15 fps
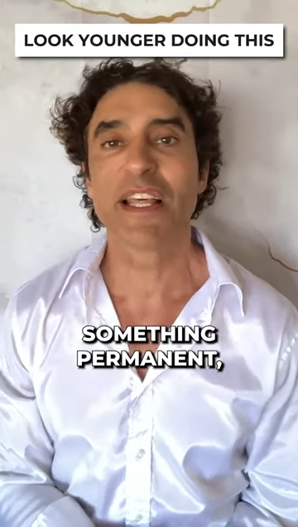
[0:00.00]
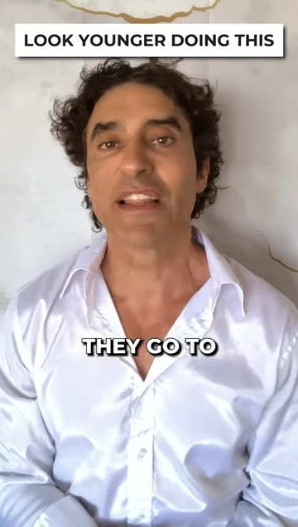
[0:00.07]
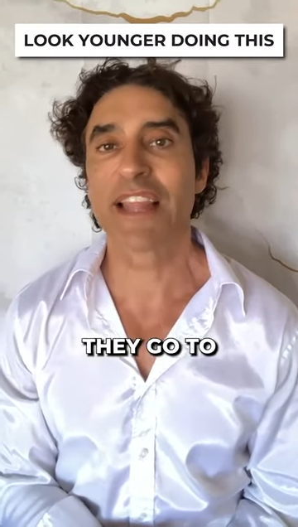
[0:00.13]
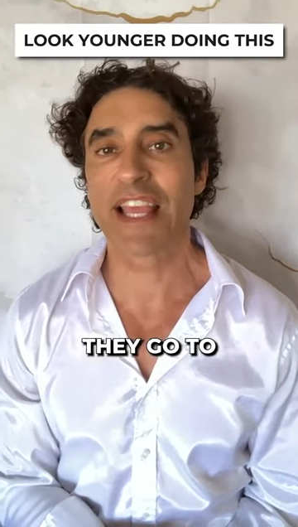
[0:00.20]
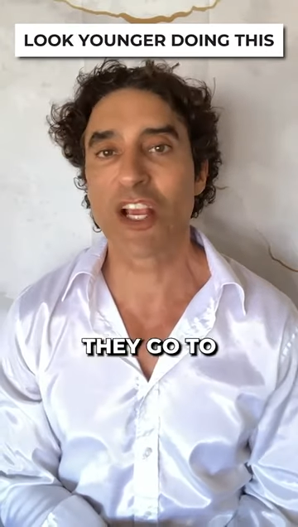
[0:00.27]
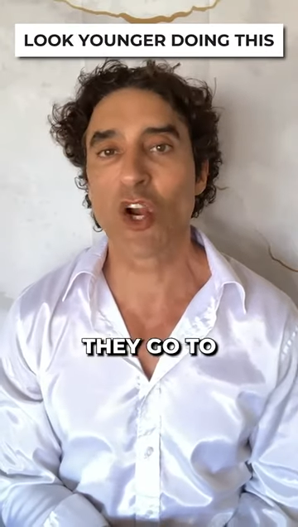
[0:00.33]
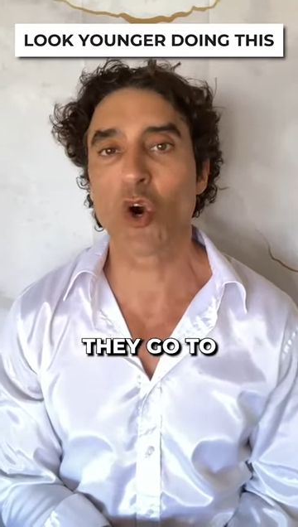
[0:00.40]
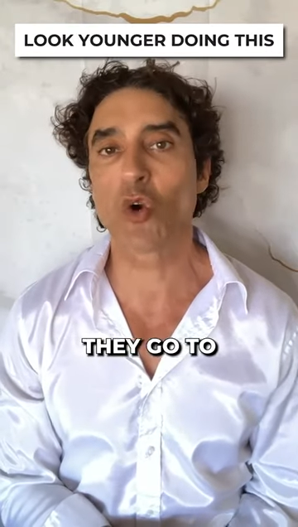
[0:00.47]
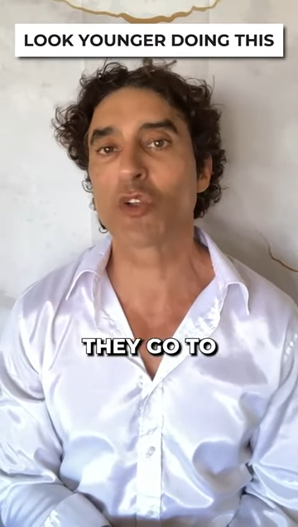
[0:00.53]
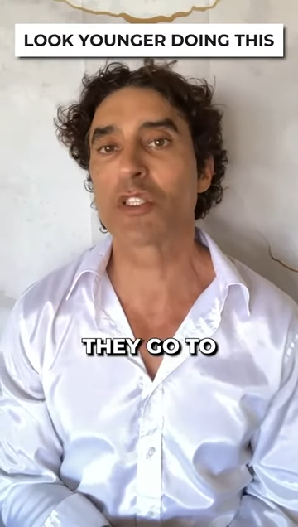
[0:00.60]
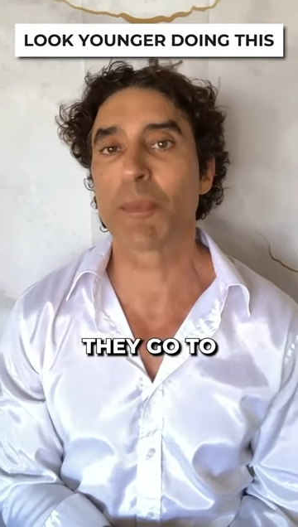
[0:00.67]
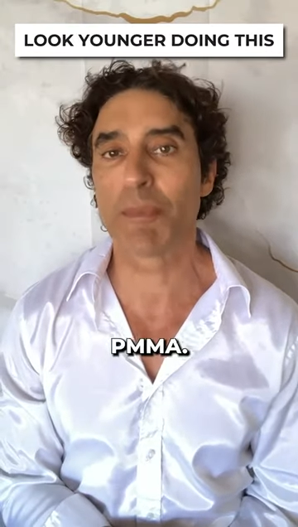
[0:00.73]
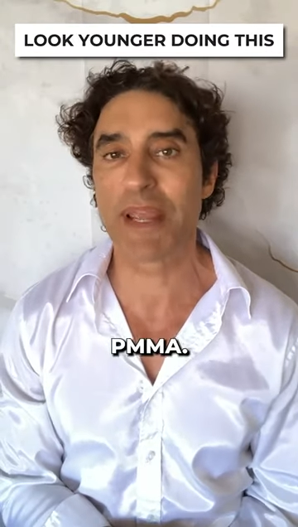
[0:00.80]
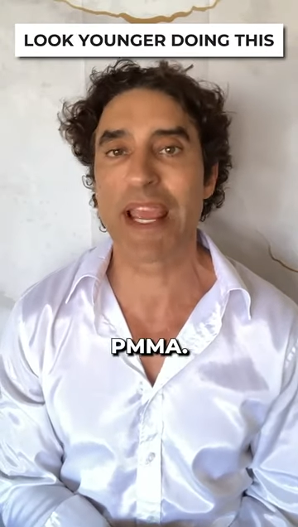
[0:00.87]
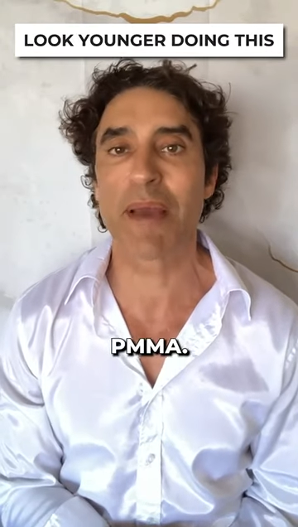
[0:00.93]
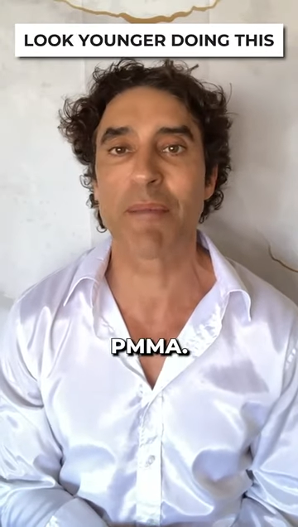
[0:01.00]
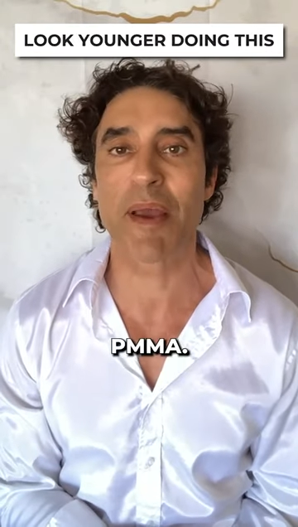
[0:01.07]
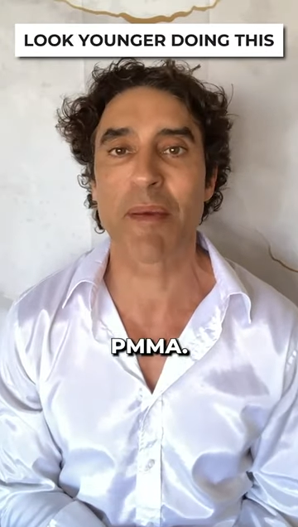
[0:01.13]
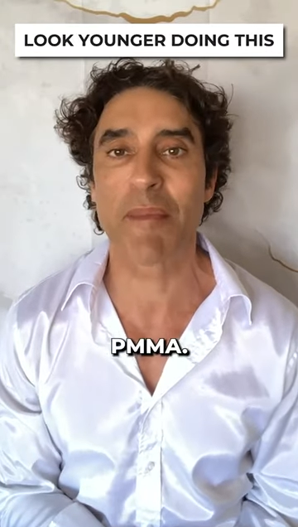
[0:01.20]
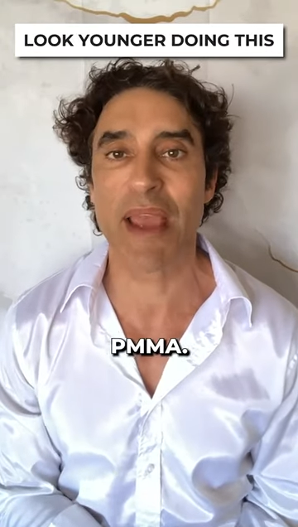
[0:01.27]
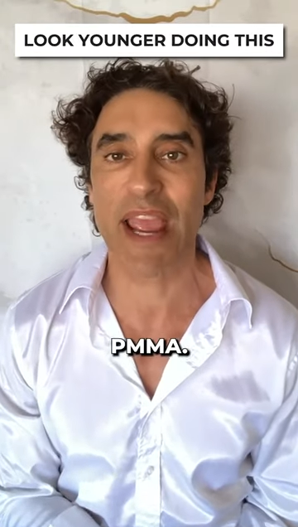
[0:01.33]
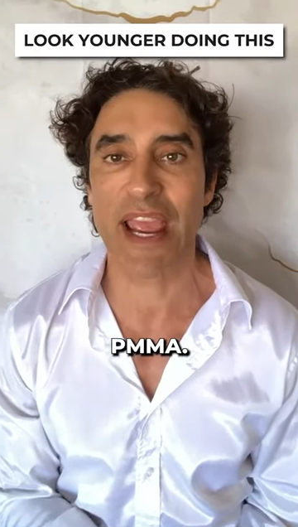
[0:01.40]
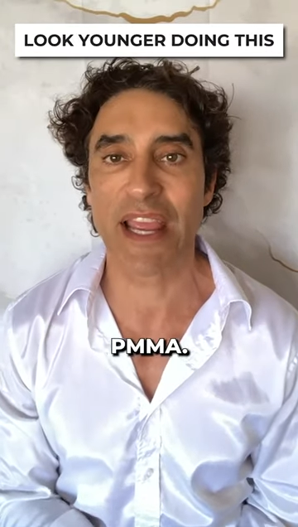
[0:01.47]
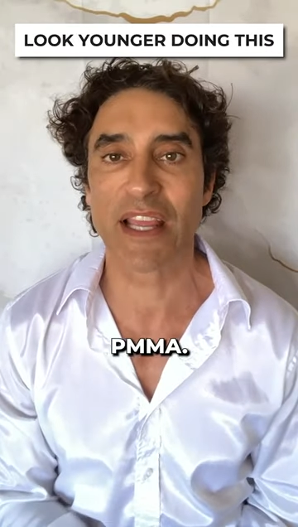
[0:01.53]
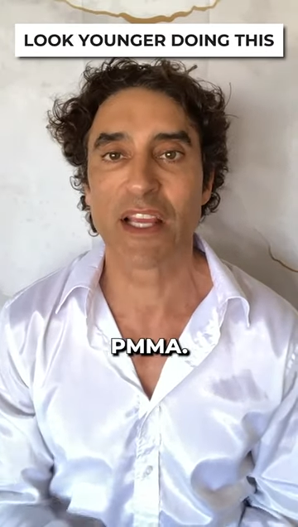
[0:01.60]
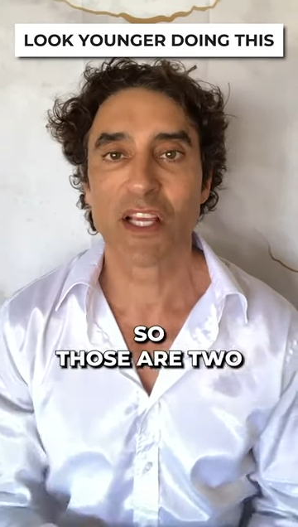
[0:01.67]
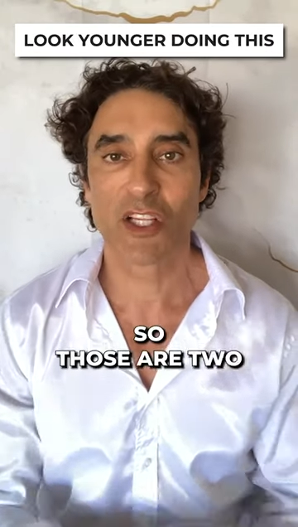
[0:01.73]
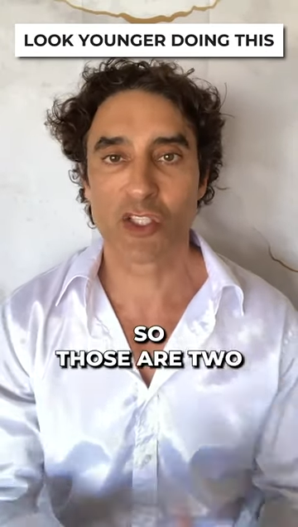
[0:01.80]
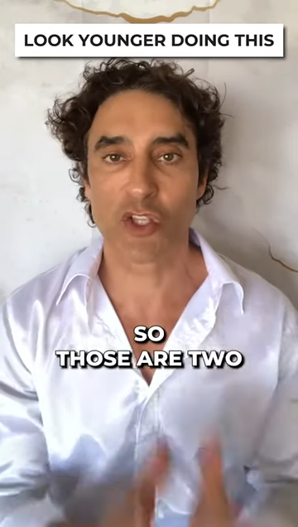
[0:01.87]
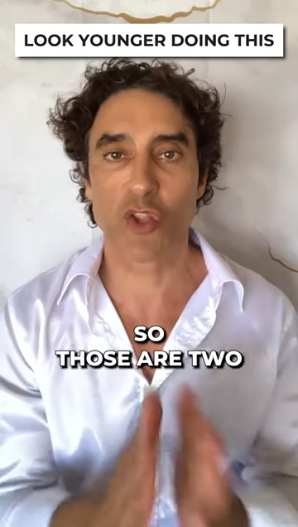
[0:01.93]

They go to PMMA. So